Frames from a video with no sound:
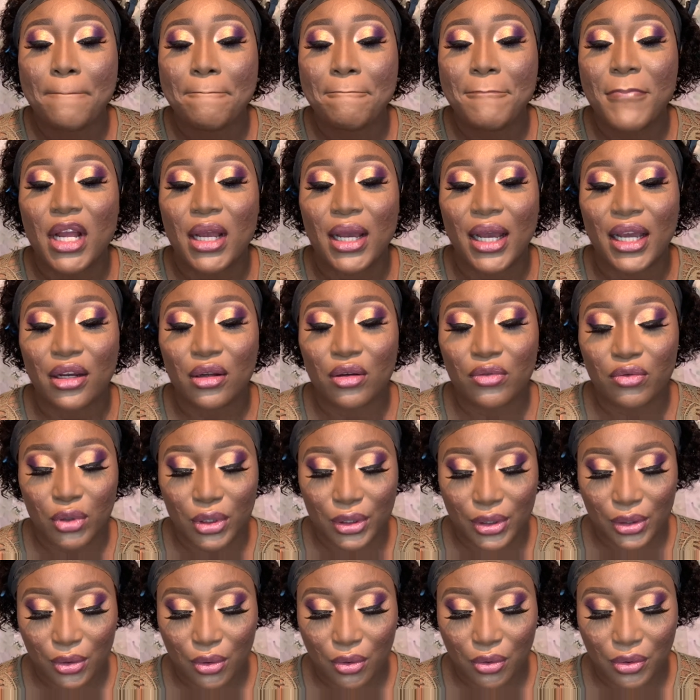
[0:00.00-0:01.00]
I love what's
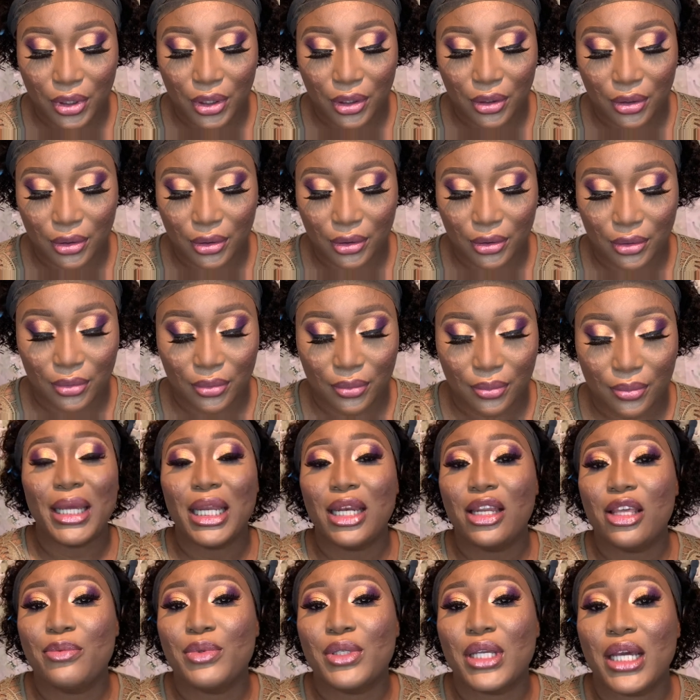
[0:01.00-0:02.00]
going on. My
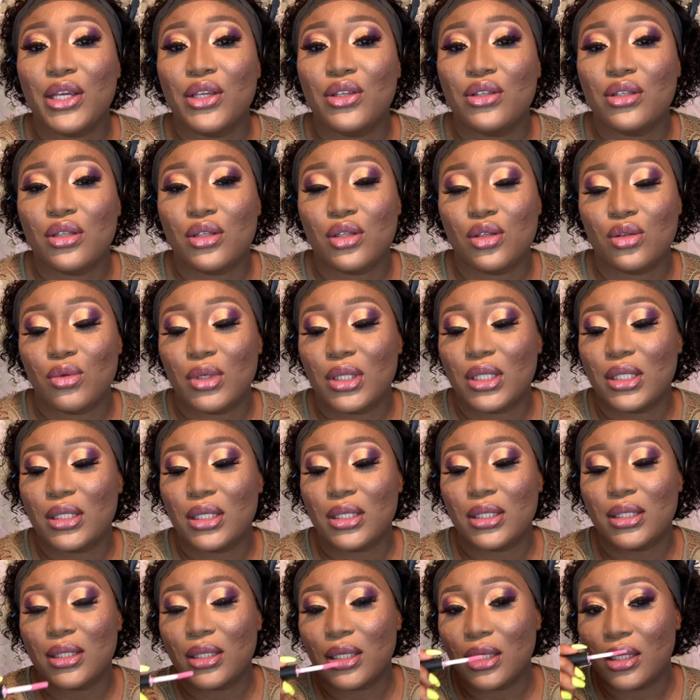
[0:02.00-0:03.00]
lips, I use the Sweet
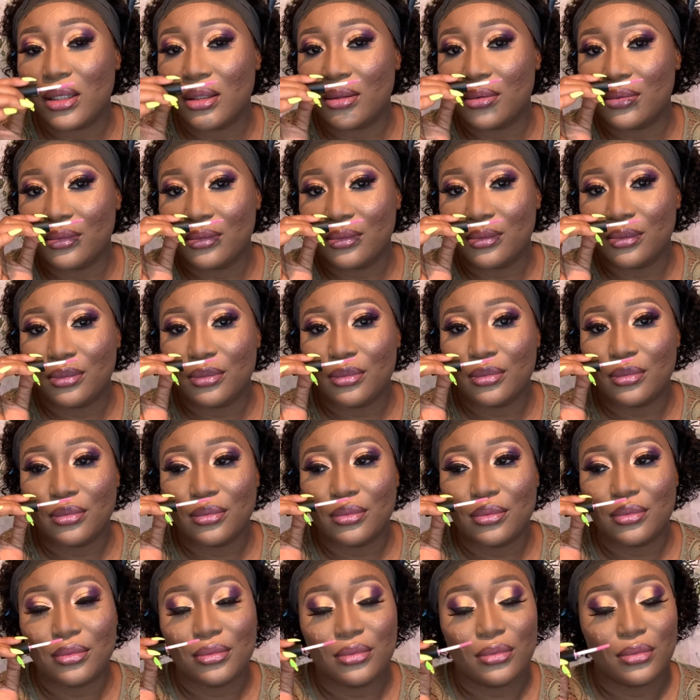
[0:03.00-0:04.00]
16.
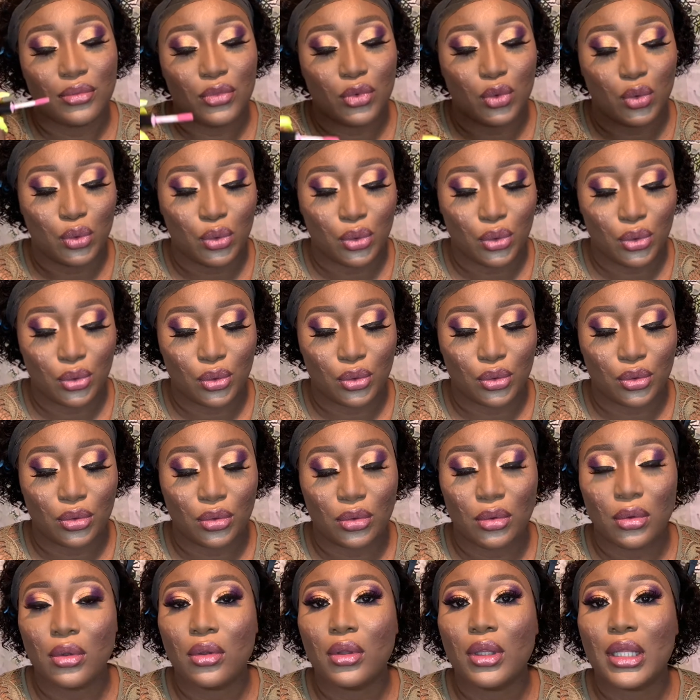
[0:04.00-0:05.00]
Ooh,
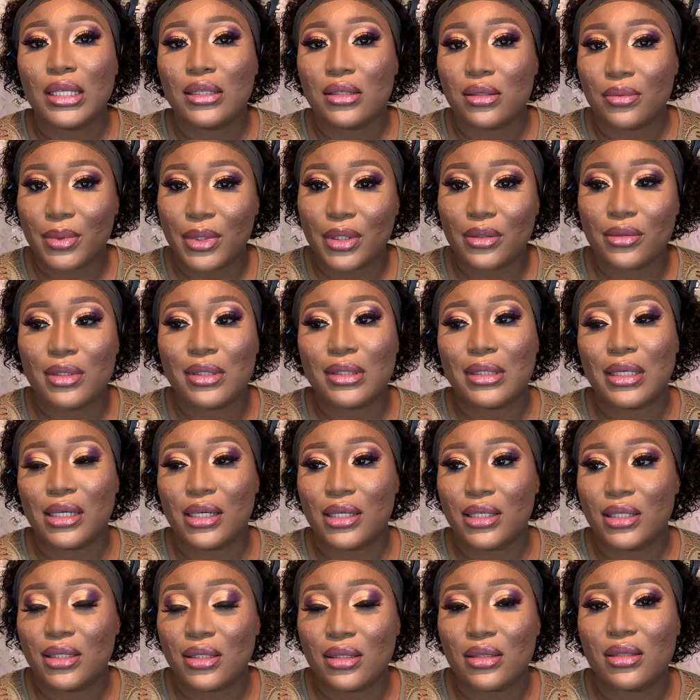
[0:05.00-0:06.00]
that smells nice.
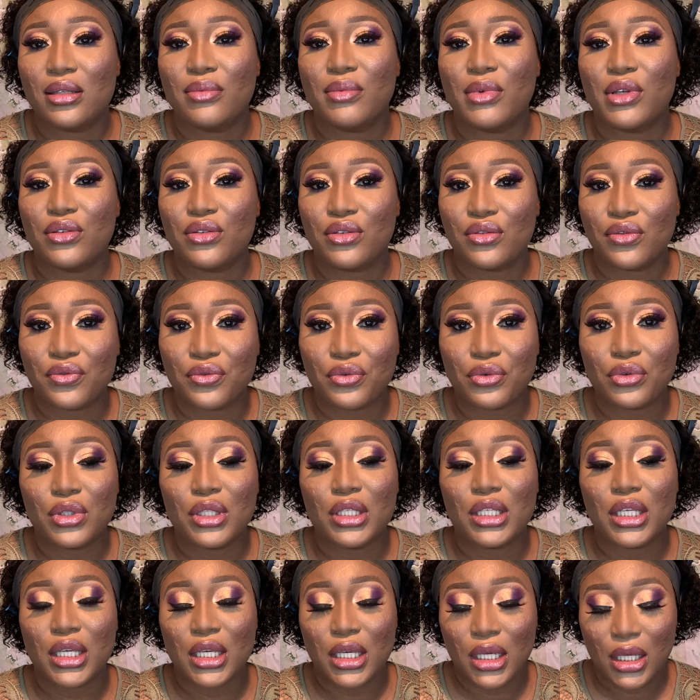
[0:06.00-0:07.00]
It smells
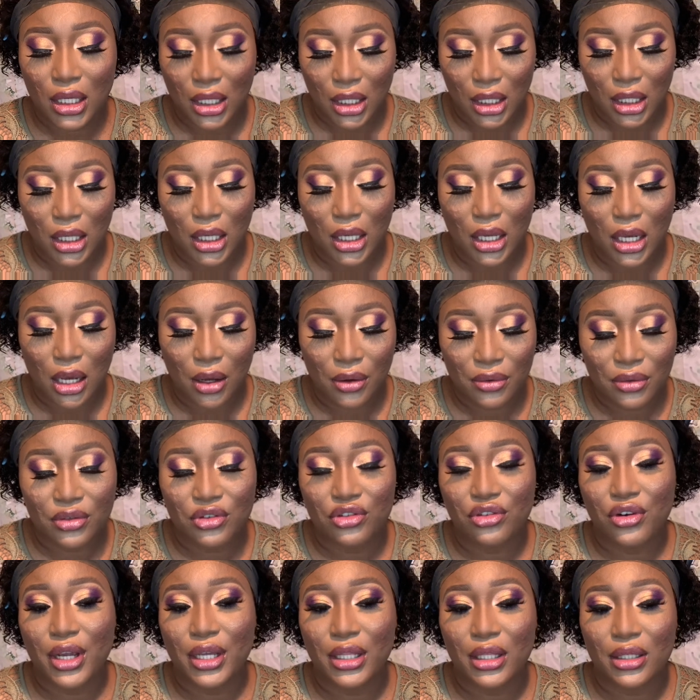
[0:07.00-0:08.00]
fruity. I want to try
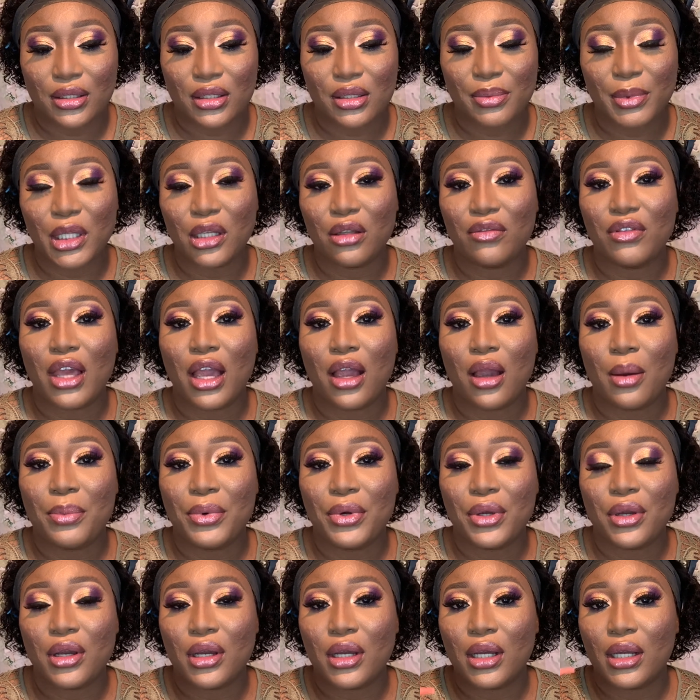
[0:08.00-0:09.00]
the smell of the
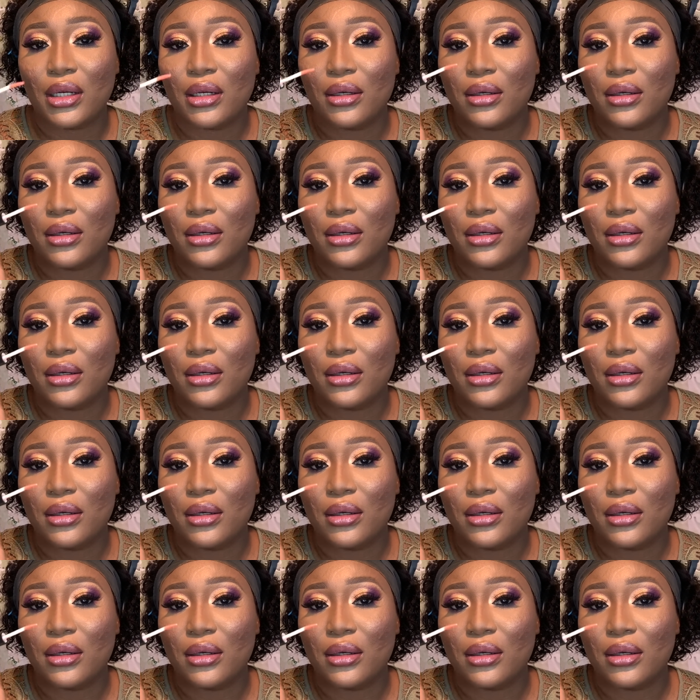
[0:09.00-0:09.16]
apricot.